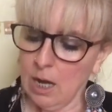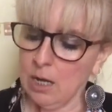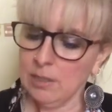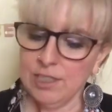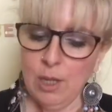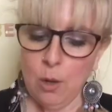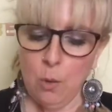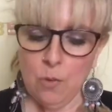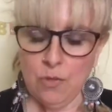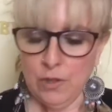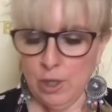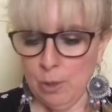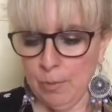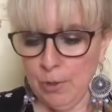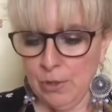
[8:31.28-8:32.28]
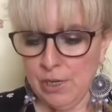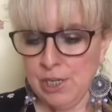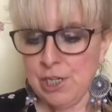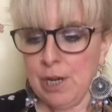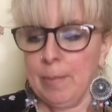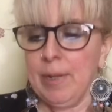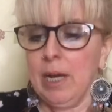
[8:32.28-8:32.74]
So the new moon in
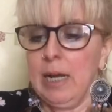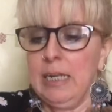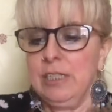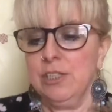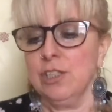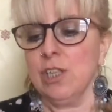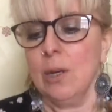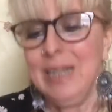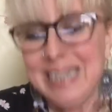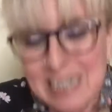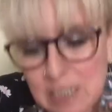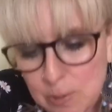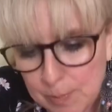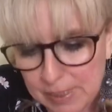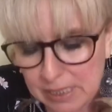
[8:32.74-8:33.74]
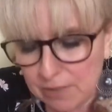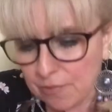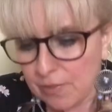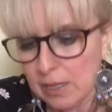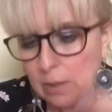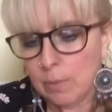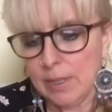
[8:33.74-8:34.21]
Gemini, let's just go a little
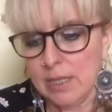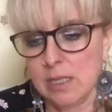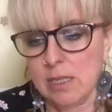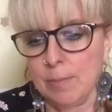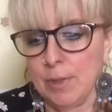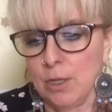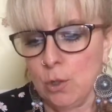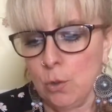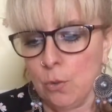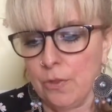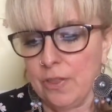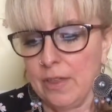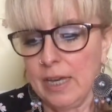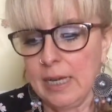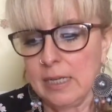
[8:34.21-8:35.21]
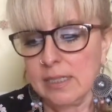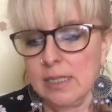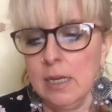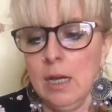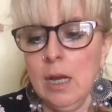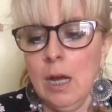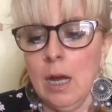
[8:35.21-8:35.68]
specific with some of the core things.
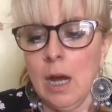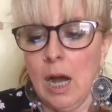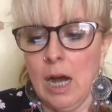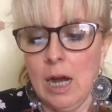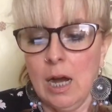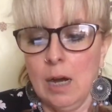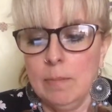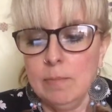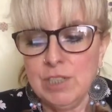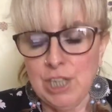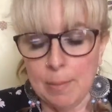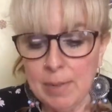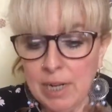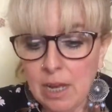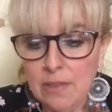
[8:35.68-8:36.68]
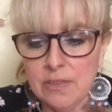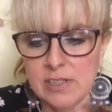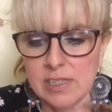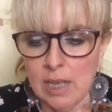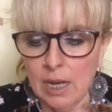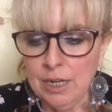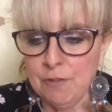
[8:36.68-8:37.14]
Gemini, the
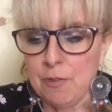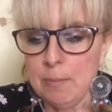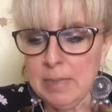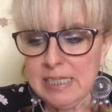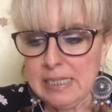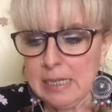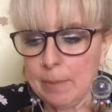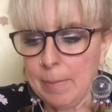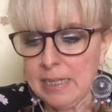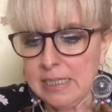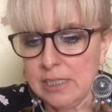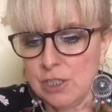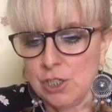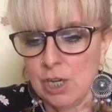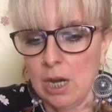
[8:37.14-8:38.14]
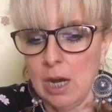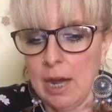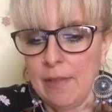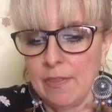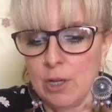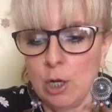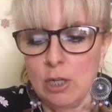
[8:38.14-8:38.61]
sign of the mystic messenger
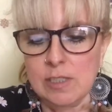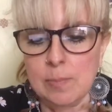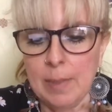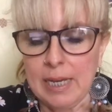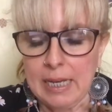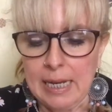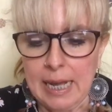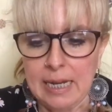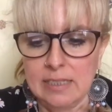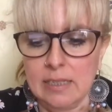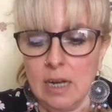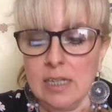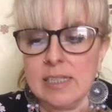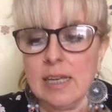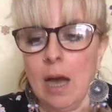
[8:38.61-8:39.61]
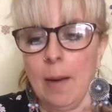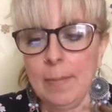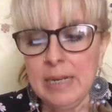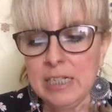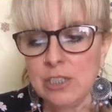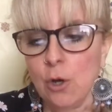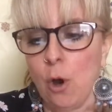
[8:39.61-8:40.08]
and the cosmic connector. It's
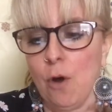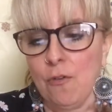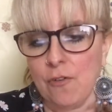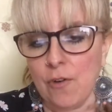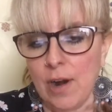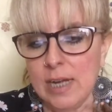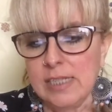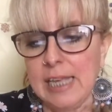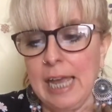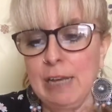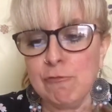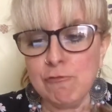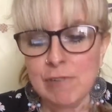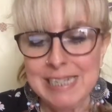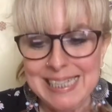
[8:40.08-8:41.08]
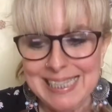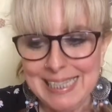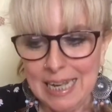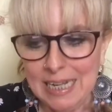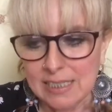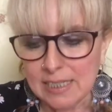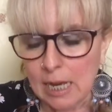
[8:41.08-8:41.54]
coming to offer us a
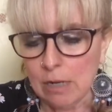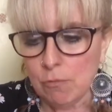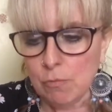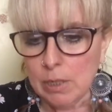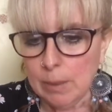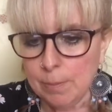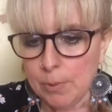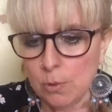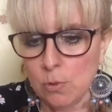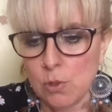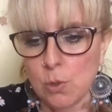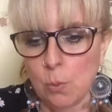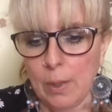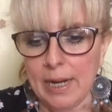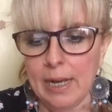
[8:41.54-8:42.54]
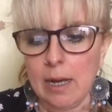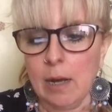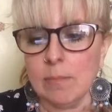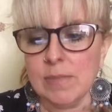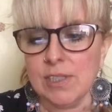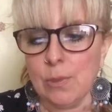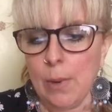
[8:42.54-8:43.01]
reset and reboot when it
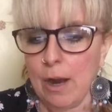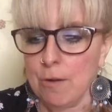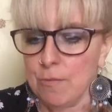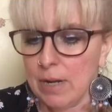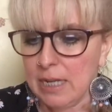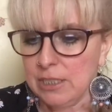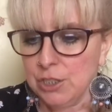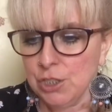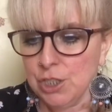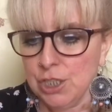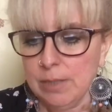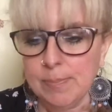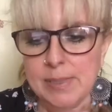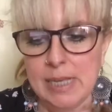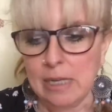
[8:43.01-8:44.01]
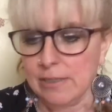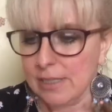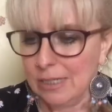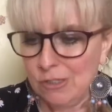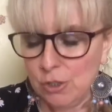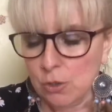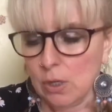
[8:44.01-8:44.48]
comes to our relationships, our
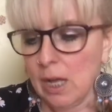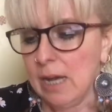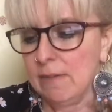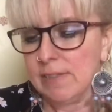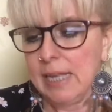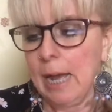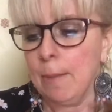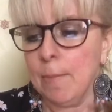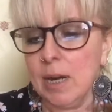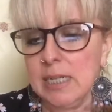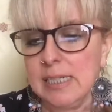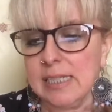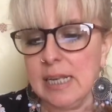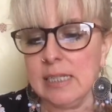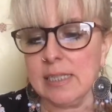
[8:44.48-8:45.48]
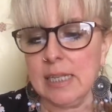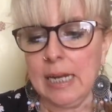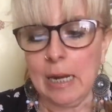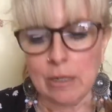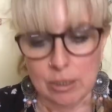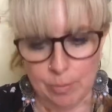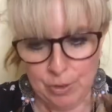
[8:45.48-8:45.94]
social lives, our mindsets and
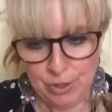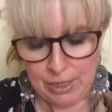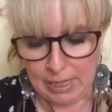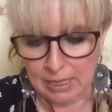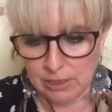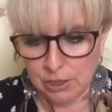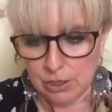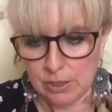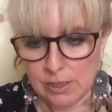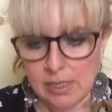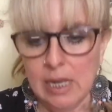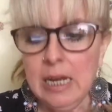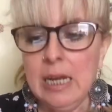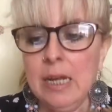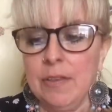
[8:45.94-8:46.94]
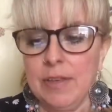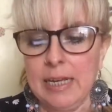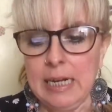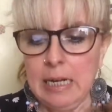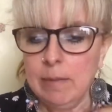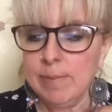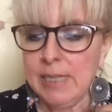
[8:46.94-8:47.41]
our communications. The
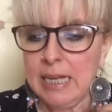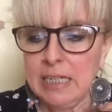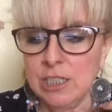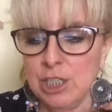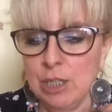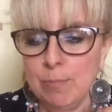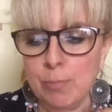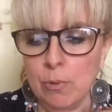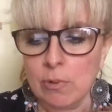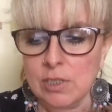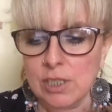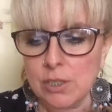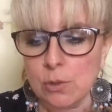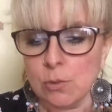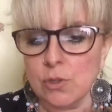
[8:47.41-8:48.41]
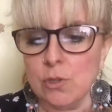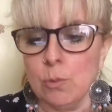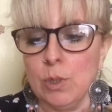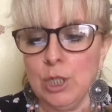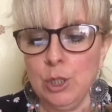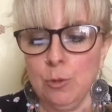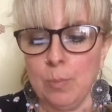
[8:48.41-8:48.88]
eclipse energy brought us all to a
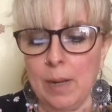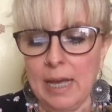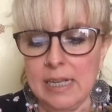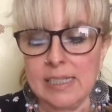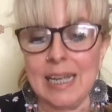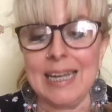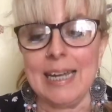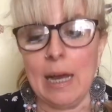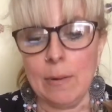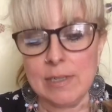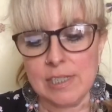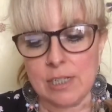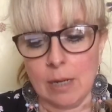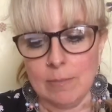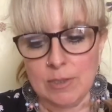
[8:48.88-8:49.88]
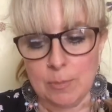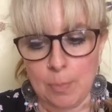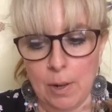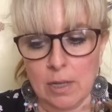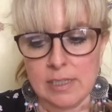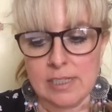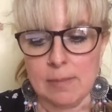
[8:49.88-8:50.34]
new place, and now it's time to
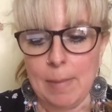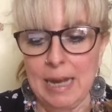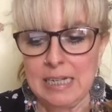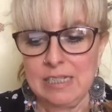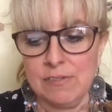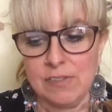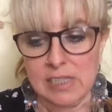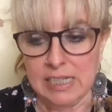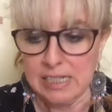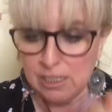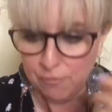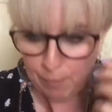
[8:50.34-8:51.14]
plant some active seeds of